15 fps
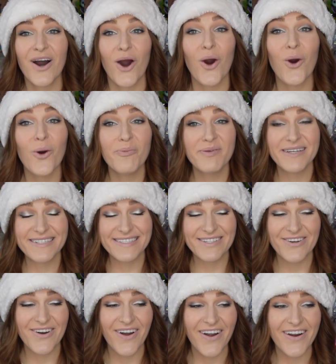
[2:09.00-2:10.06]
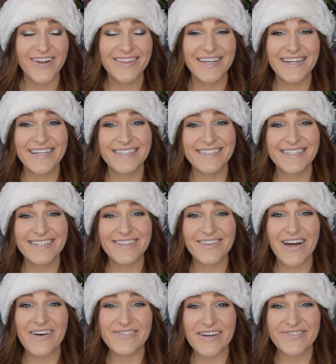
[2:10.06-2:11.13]
hoping so hard that he's gonna
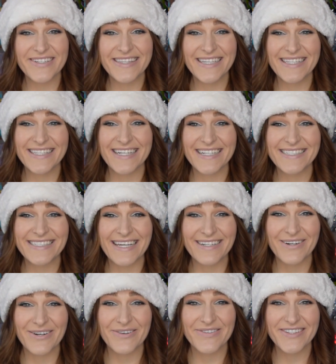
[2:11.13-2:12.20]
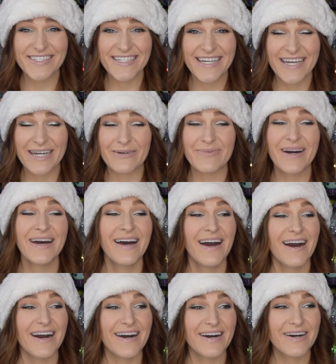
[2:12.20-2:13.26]
love everything that I sent over to him.
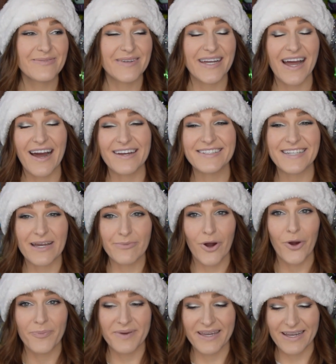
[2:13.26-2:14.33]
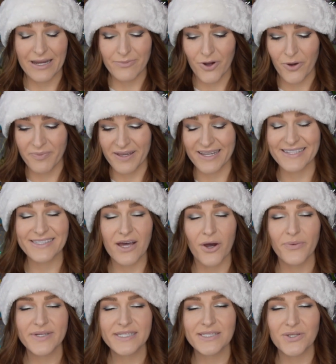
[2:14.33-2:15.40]
Oh my gosh, I'm hoping, I'm hoping. It's
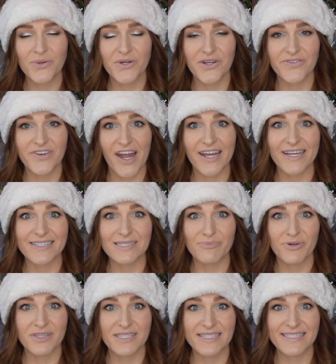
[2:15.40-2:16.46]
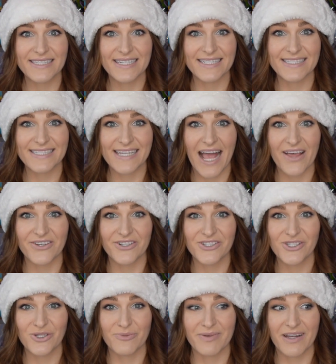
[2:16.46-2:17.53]
always so nerve-wracking to put these things together
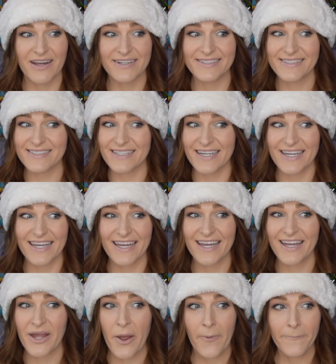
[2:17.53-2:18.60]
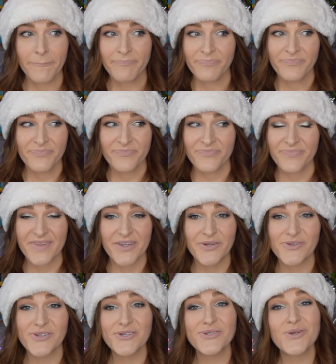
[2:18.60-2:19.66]
too because like,
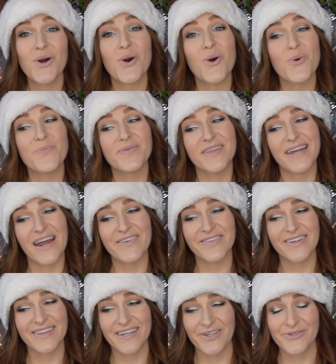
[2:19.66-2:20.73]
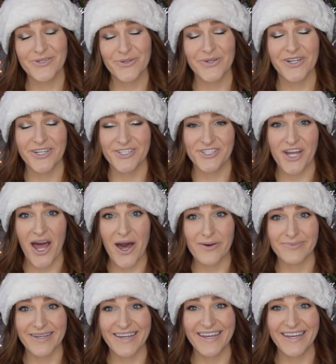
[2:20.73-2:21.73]
you just hope that every that you do a good job,